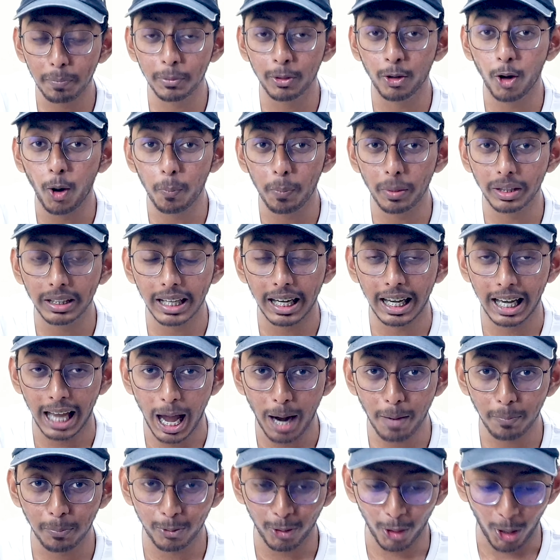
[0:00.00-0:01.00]
me open the
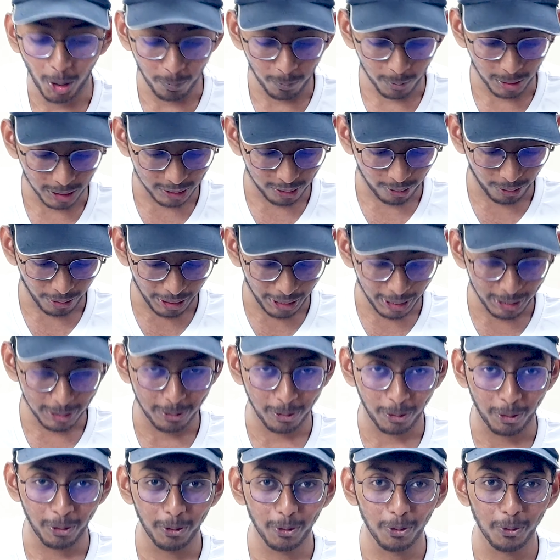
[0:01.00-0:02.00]
laptop. 3,
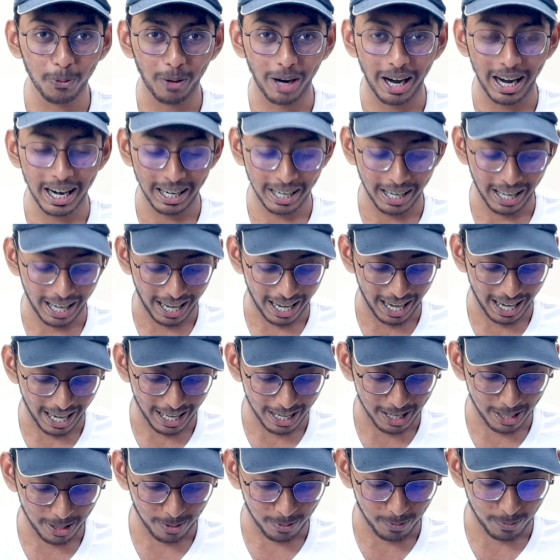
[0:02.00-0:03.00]
2, 1
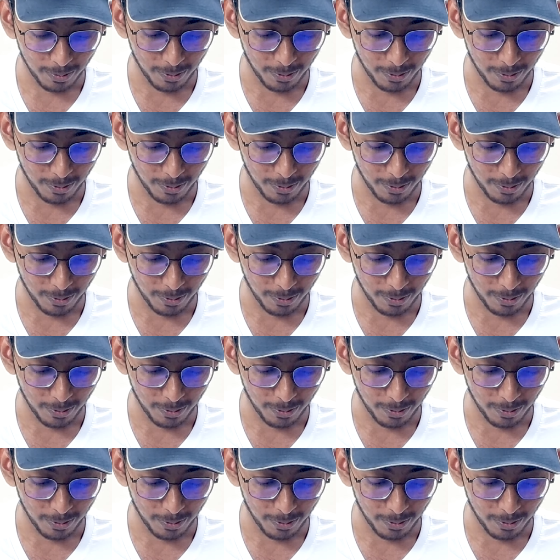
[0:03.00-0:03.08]
and